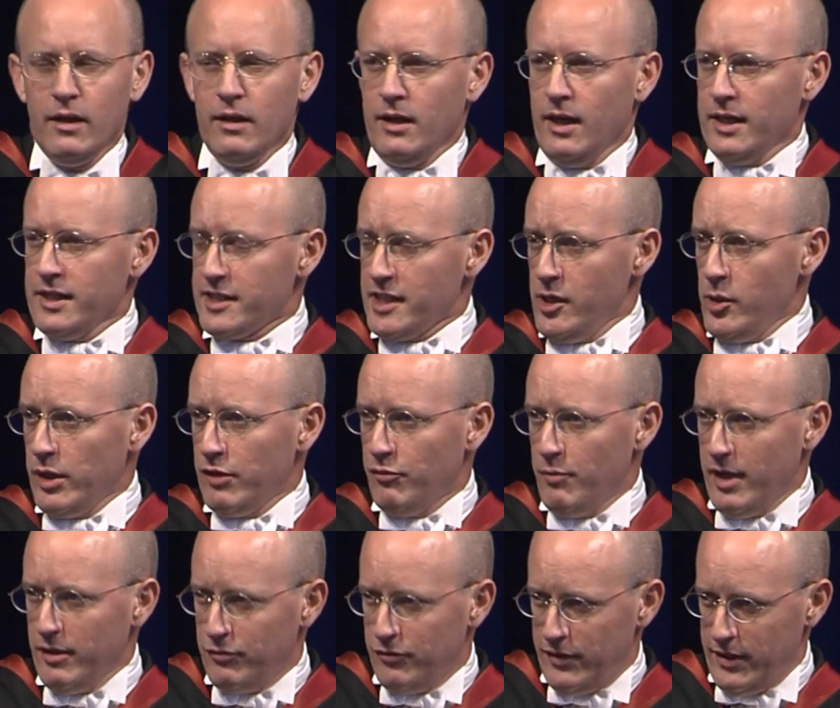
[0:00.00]
And so, if
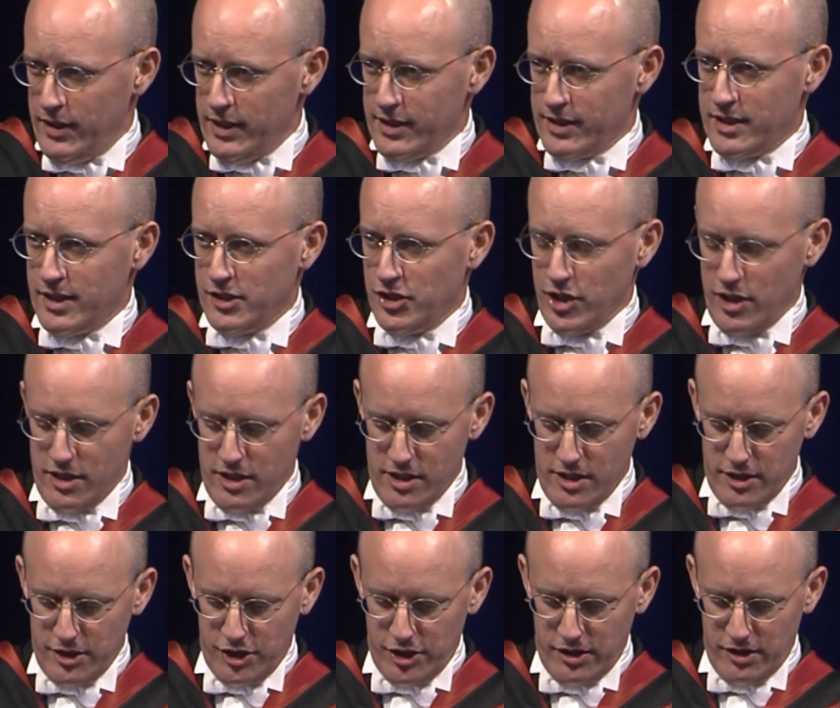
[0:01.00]
my first
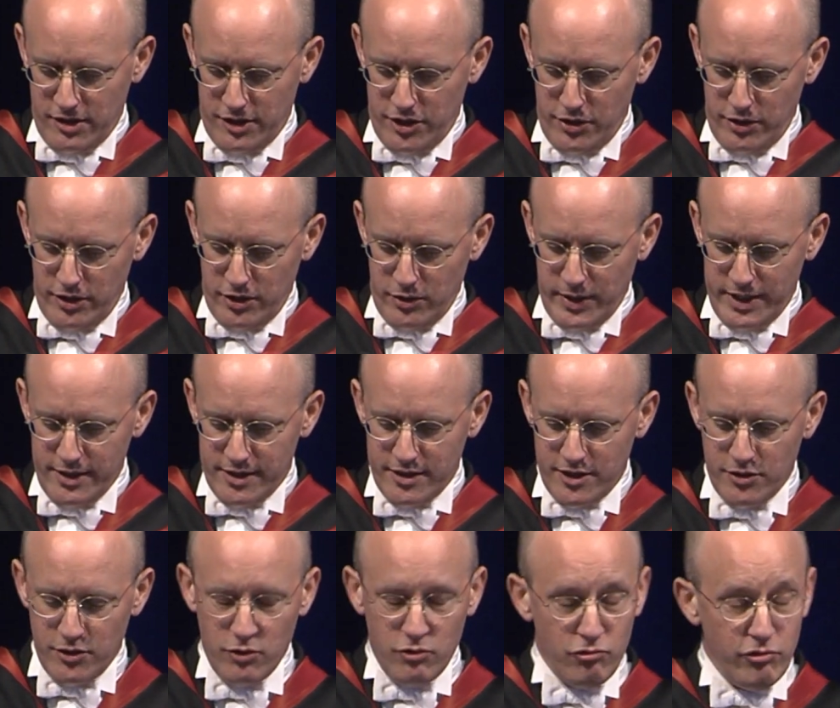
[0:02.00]
charge to you is
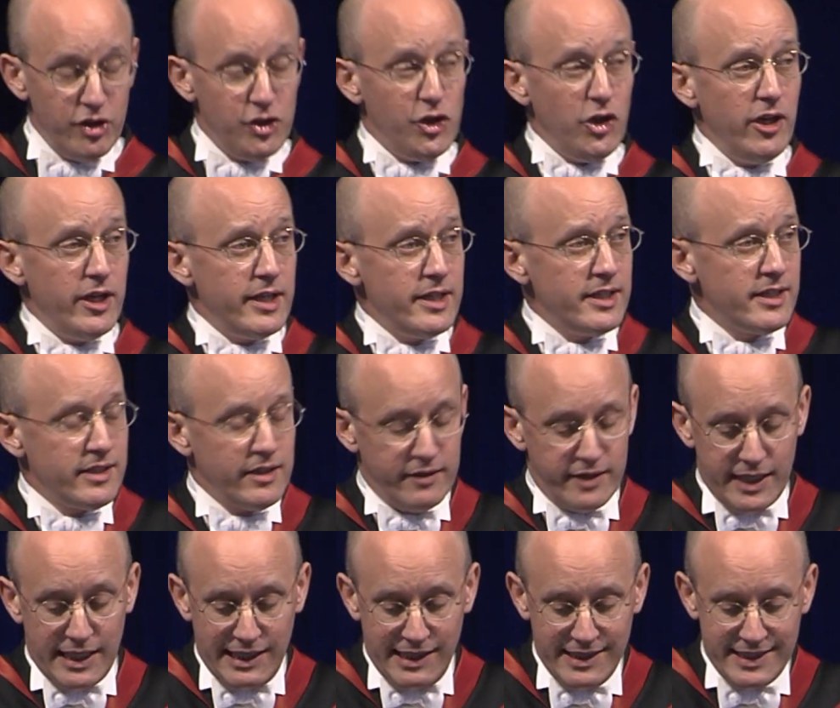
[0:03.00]
to rejoice in
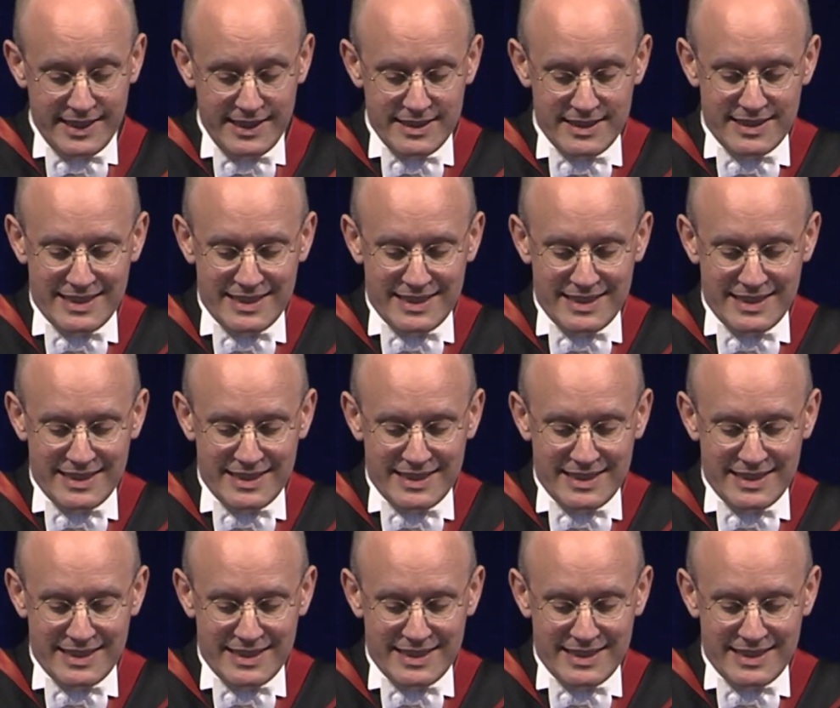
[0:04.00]
the light